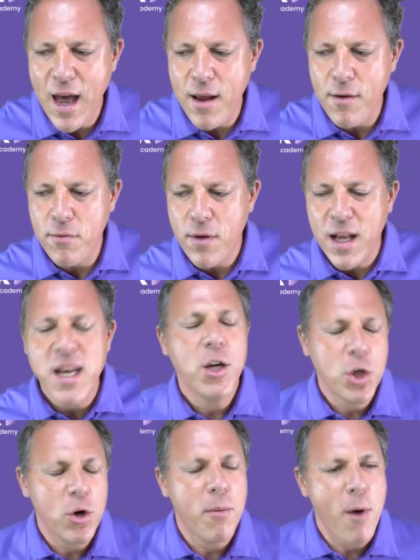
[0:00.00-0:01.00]
of
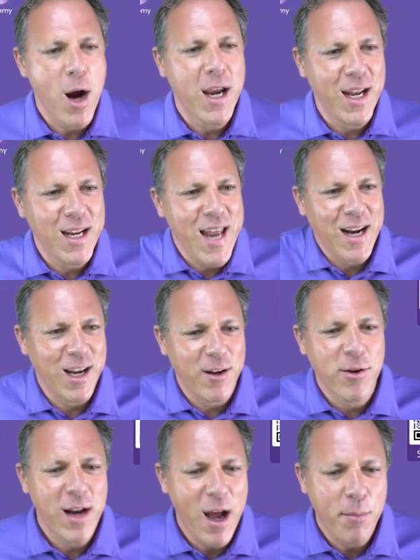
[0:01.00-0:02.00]
additional marketing tactics
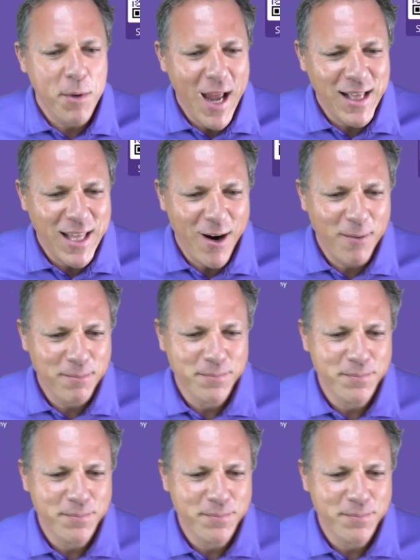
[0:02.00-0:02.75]
can help you get there?